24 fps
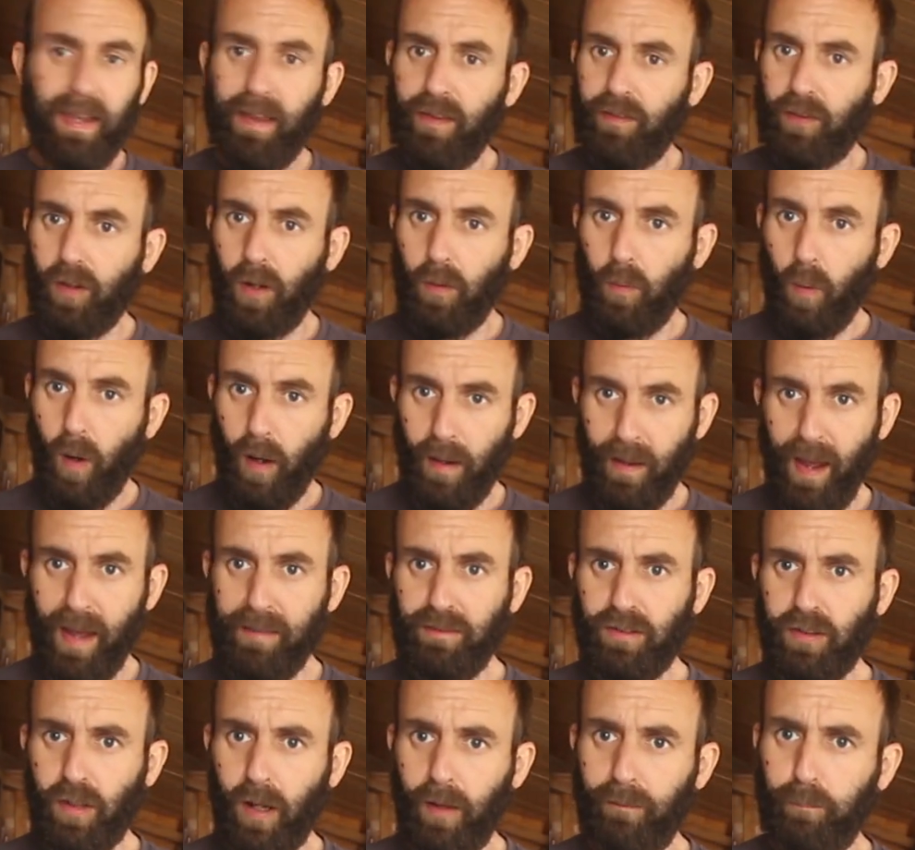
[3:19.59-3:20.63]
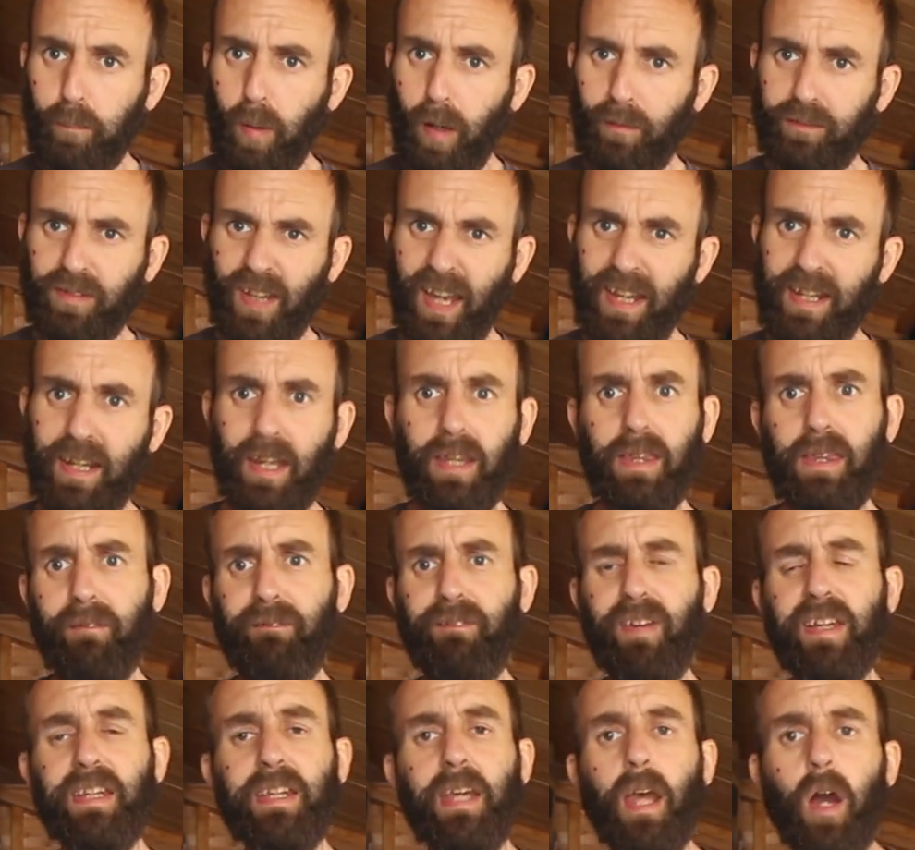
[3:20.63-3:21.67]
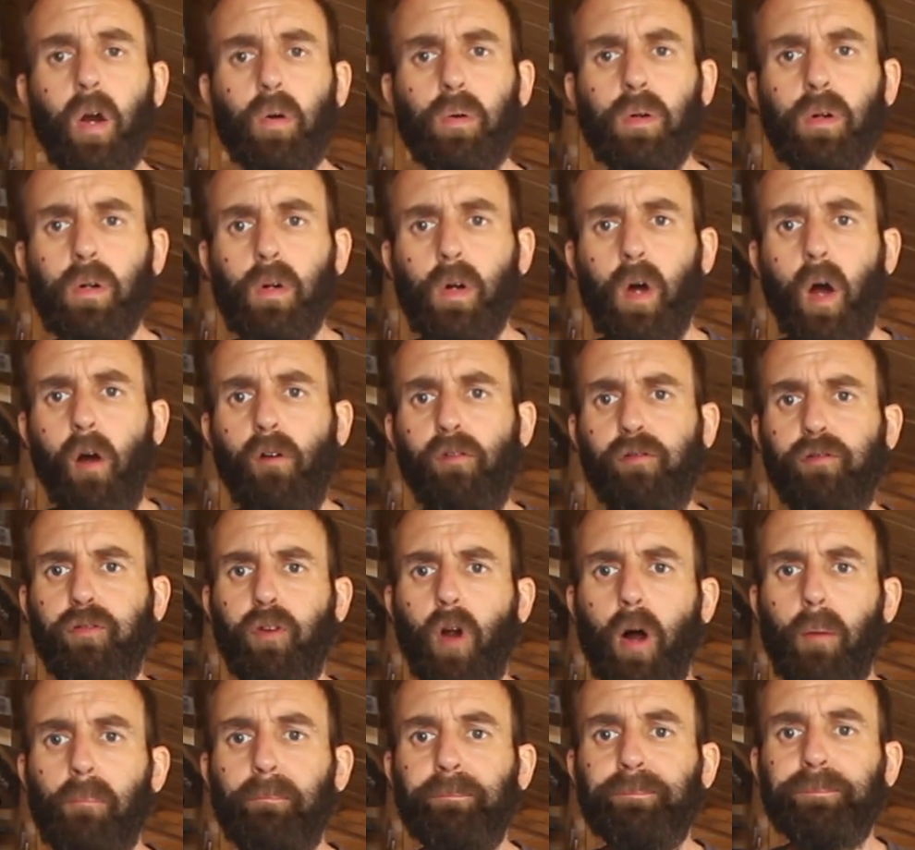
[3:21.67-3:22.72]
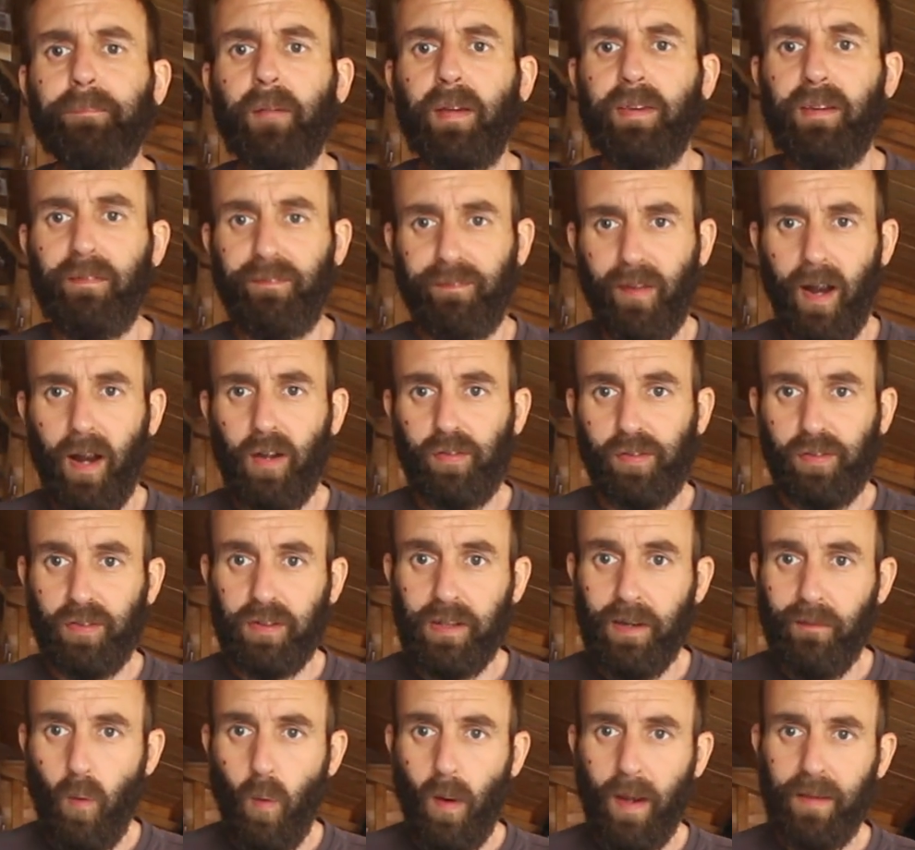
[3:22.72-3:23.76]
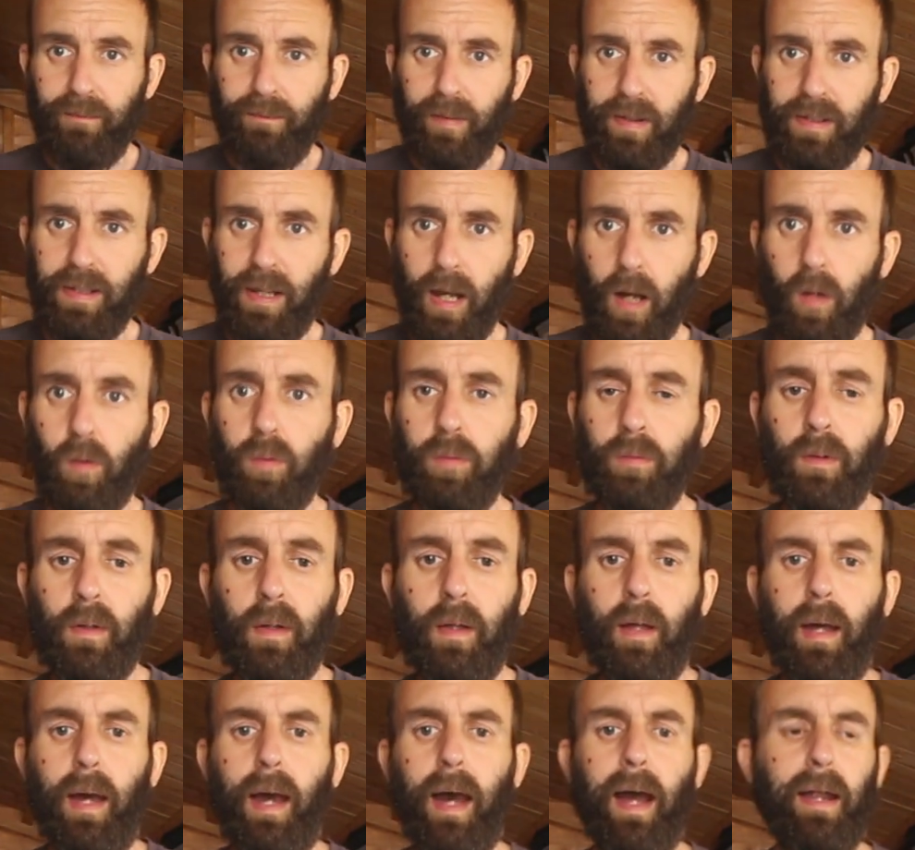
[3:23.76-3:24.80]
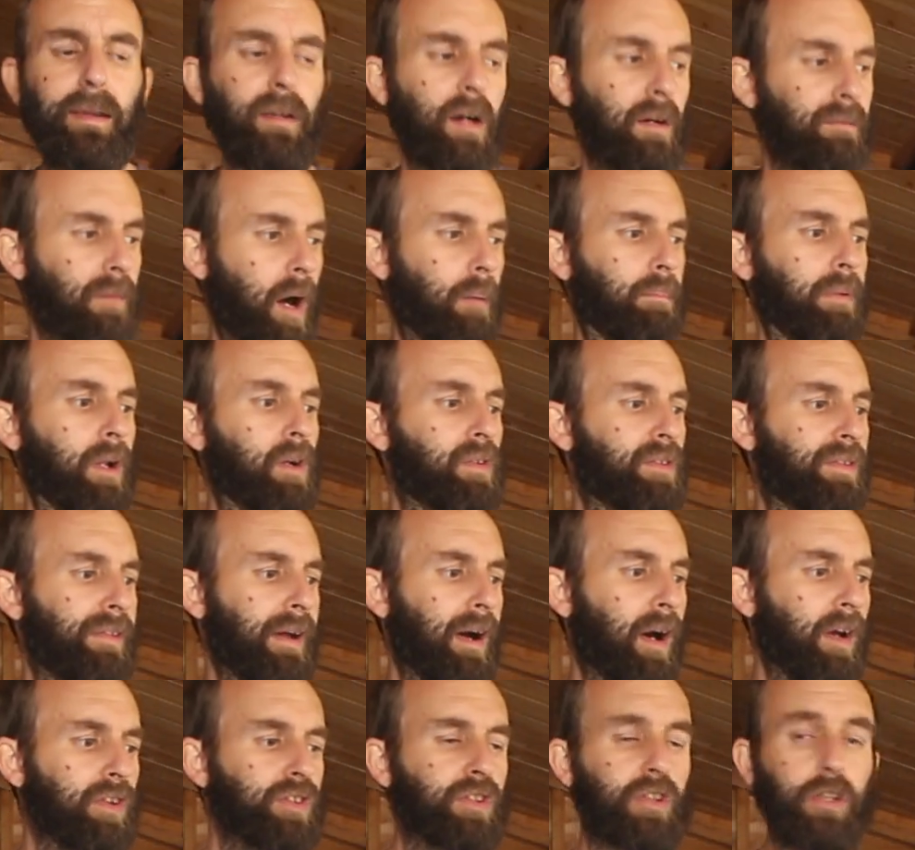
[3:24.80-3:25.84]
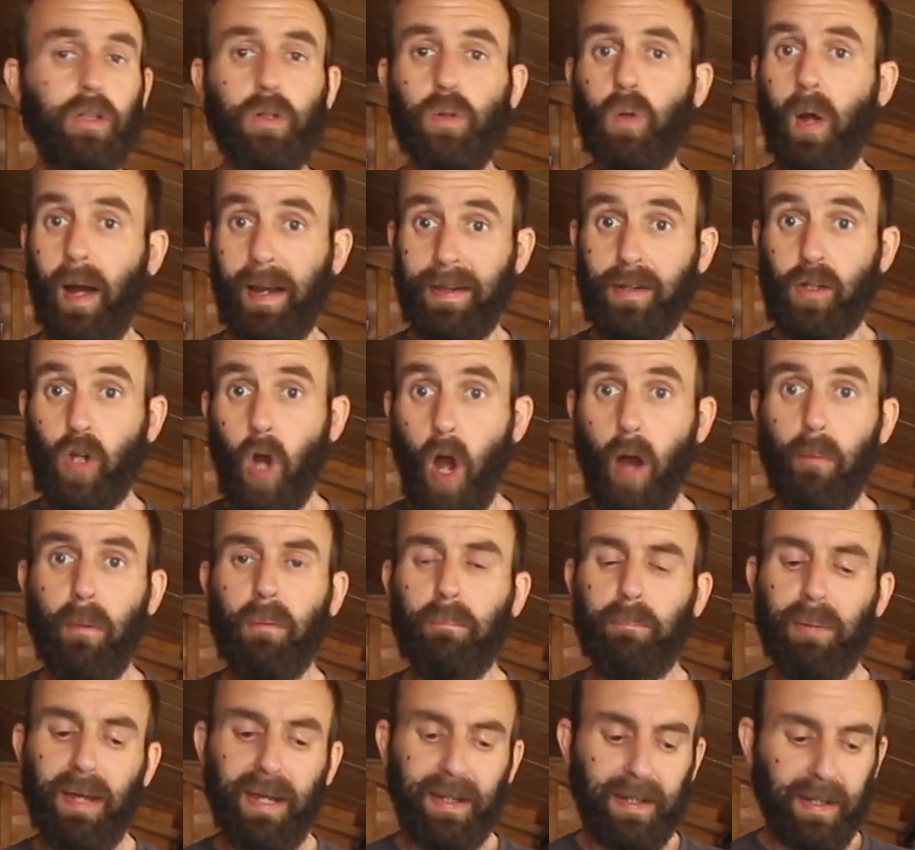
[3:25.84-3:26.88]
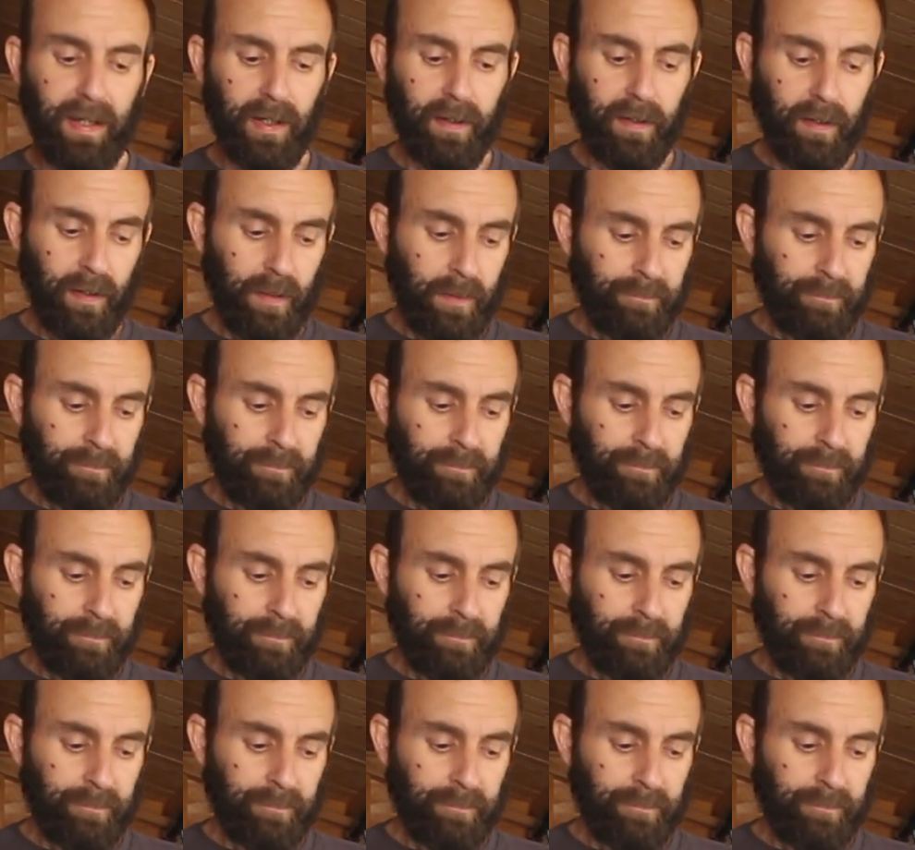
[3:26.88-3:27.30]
So I've taken the video from the 1000 giveaway video and I've uploaded that onto a comment picker,